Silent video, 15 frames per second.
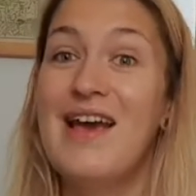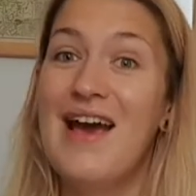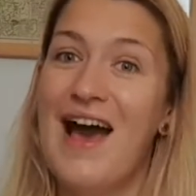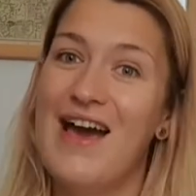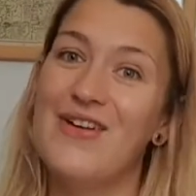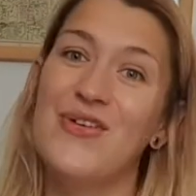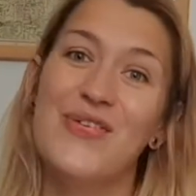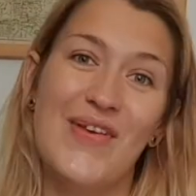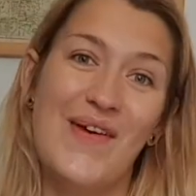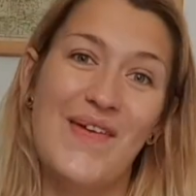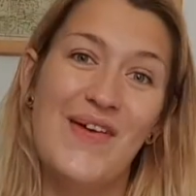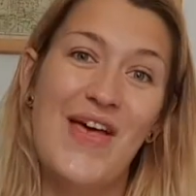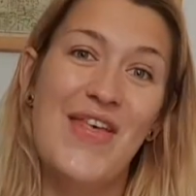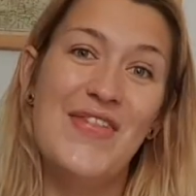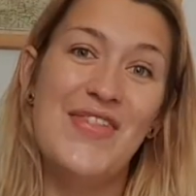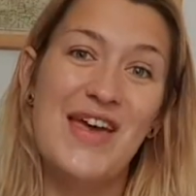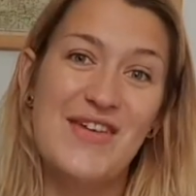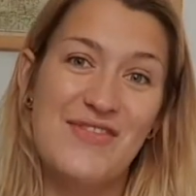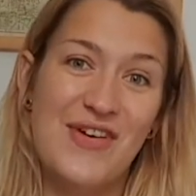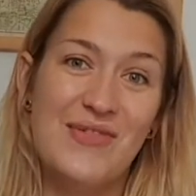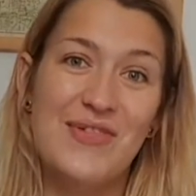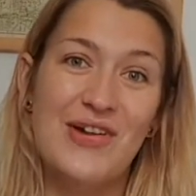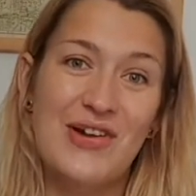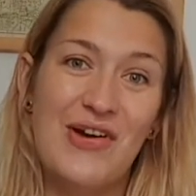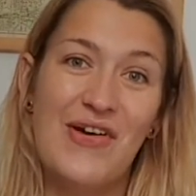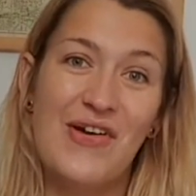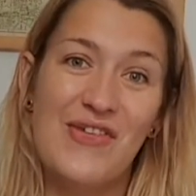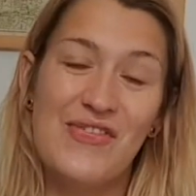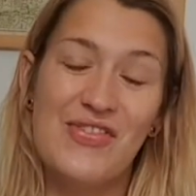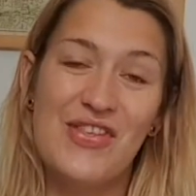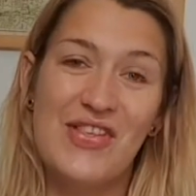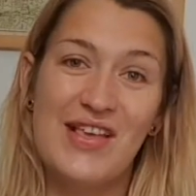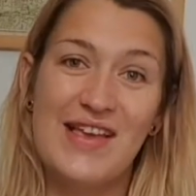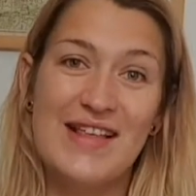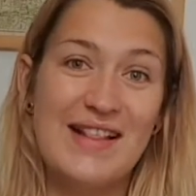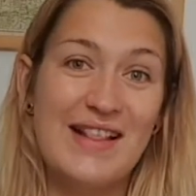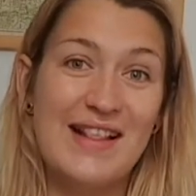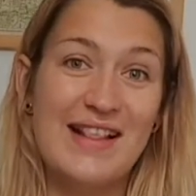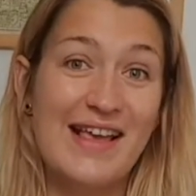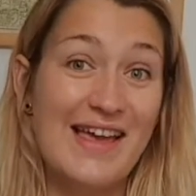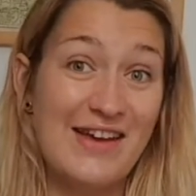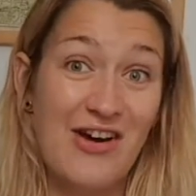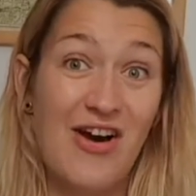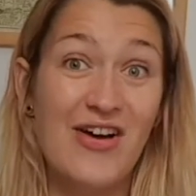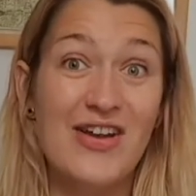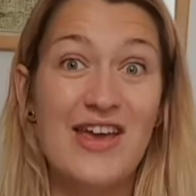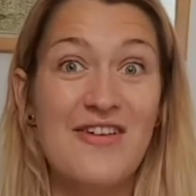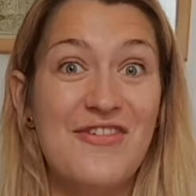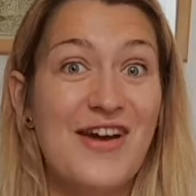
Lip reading: And also, they filmed a lot of the scenes in Cardiff